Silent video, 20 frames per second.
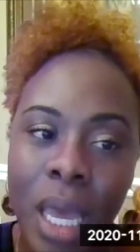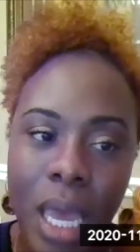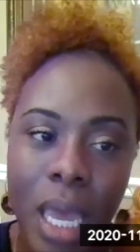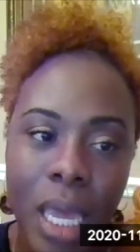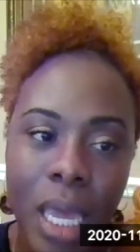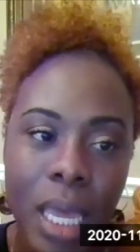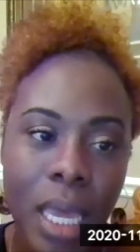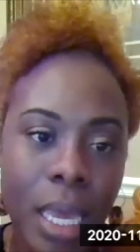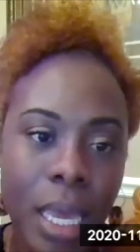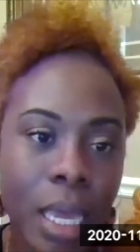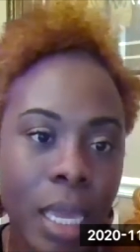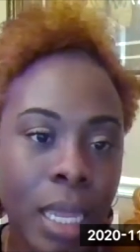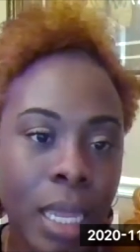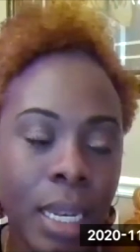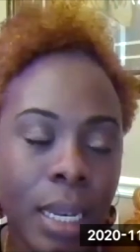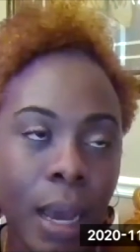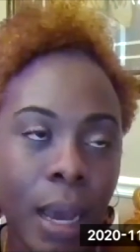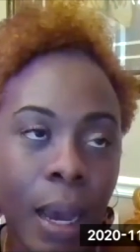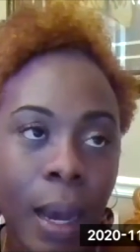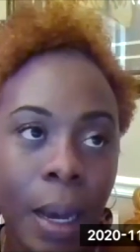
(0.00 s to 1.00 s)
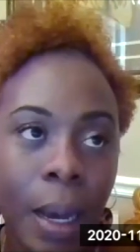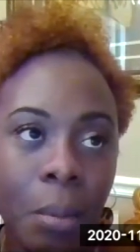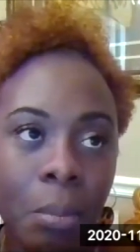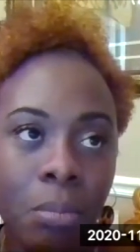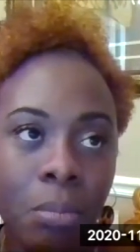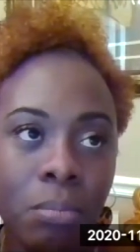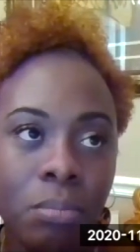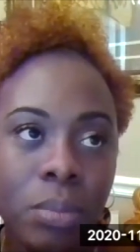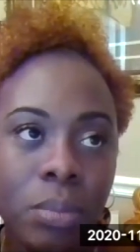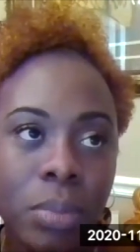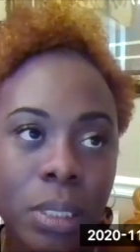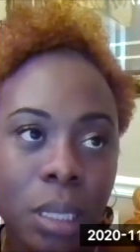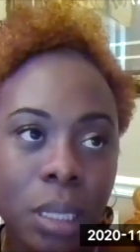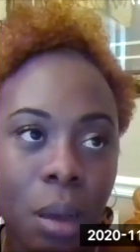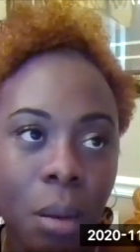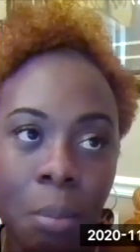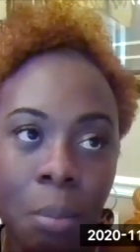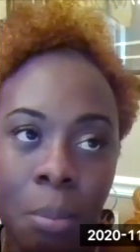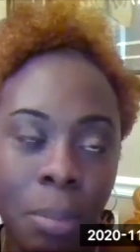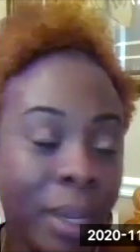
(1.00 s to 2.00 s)
And um,
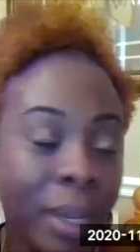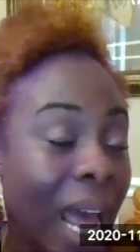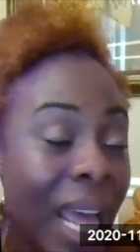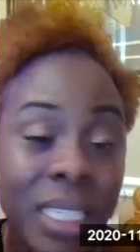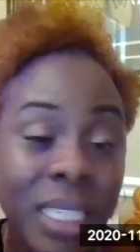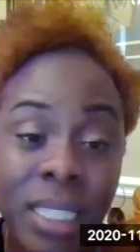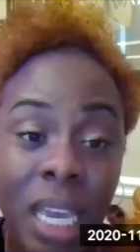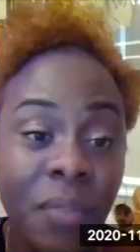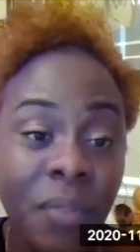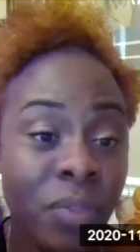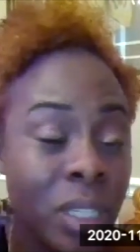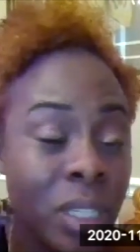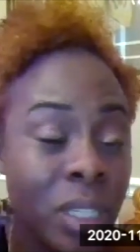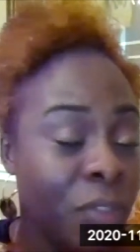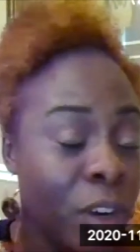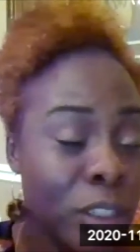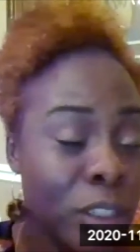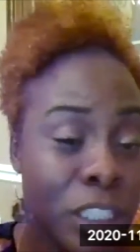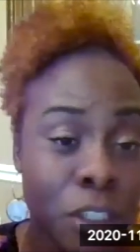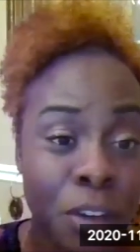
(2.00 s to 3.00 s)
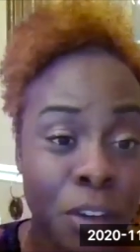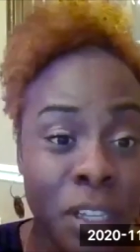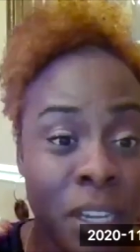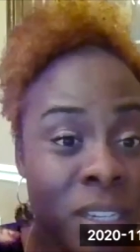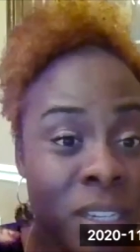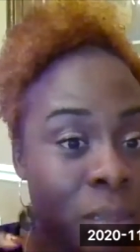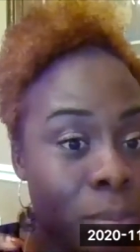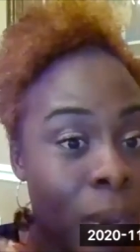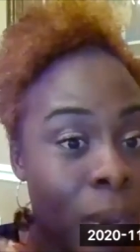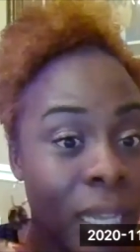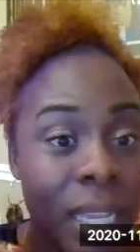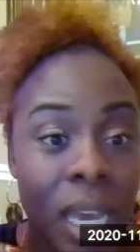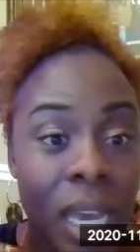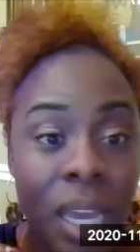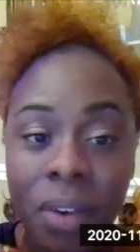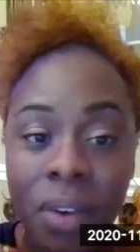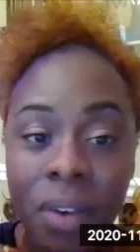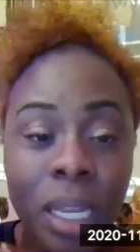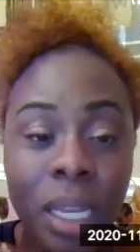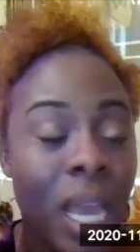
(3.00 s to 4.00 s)
but I'd say for the first 30 years of my
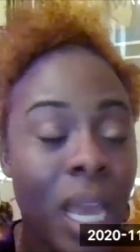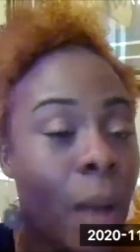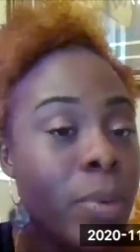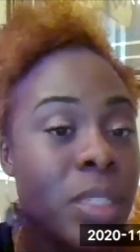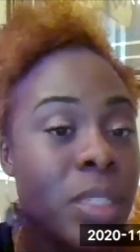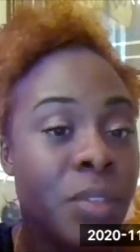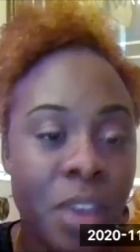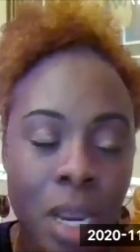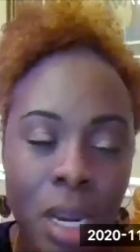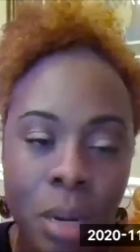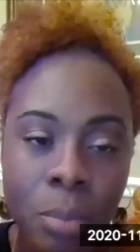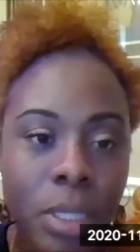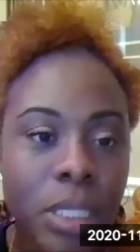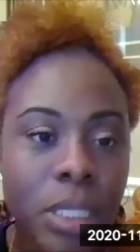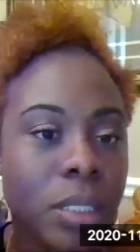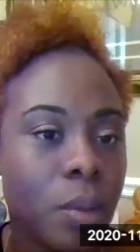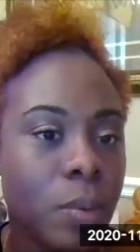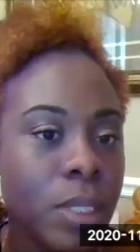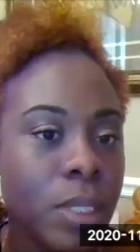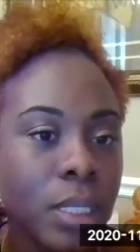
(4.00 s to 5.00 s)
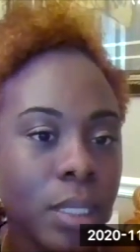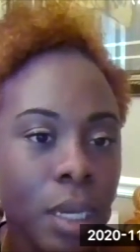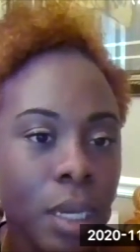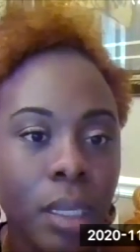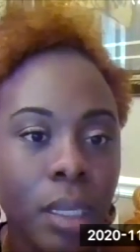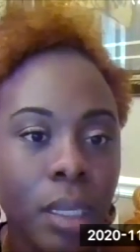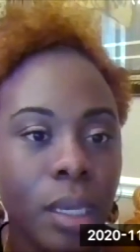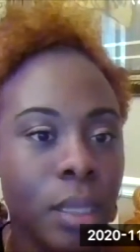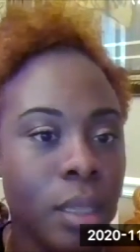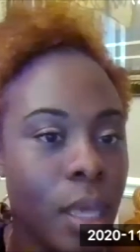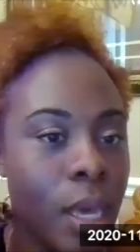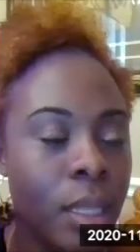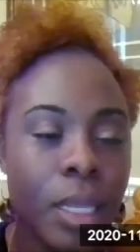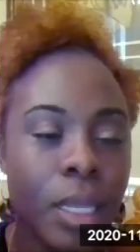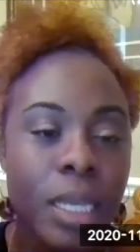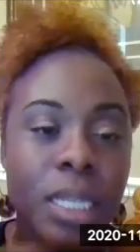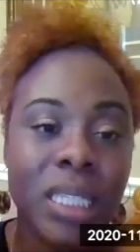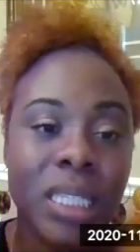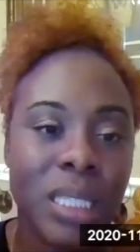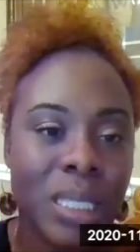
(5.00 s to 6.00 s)
life, honey, I was very much so stuck in in
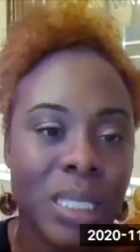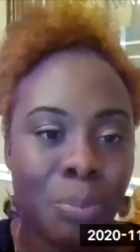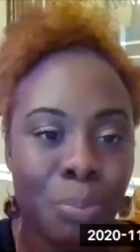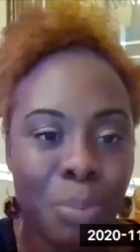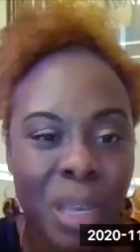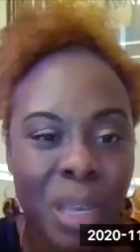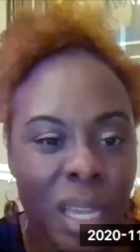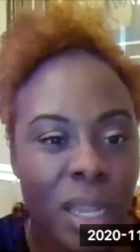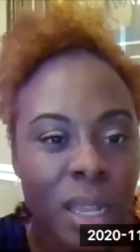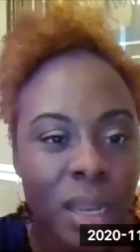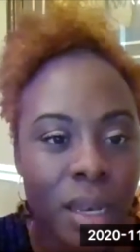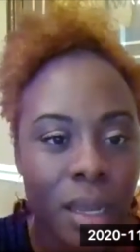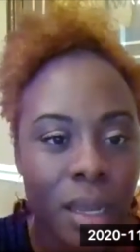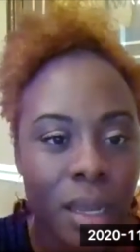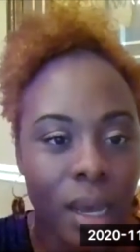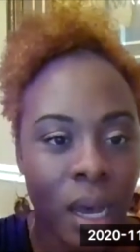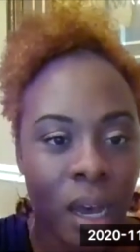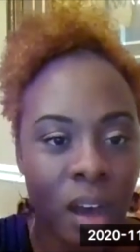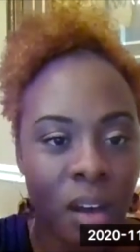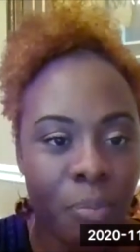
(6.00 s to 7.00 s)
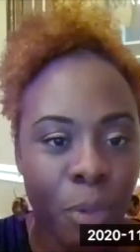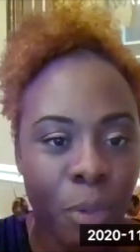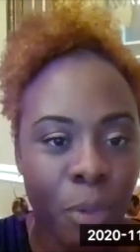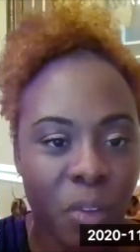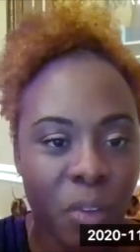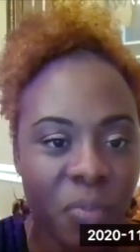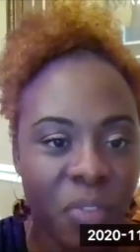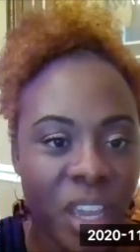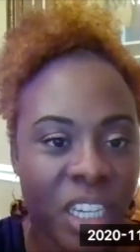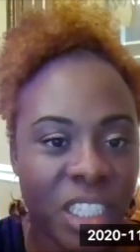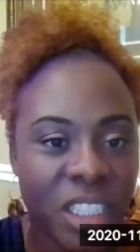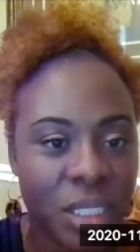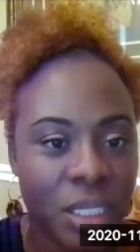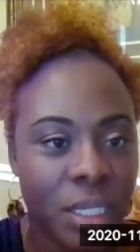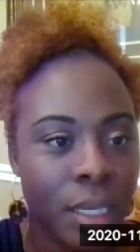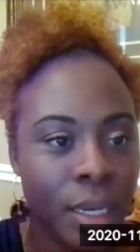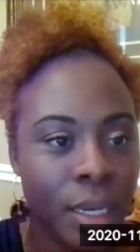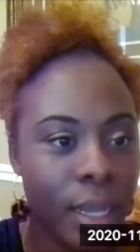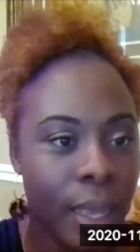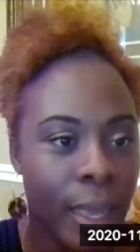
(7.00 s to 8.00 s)
this spin of
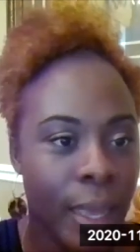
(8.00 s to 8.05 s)
perfection.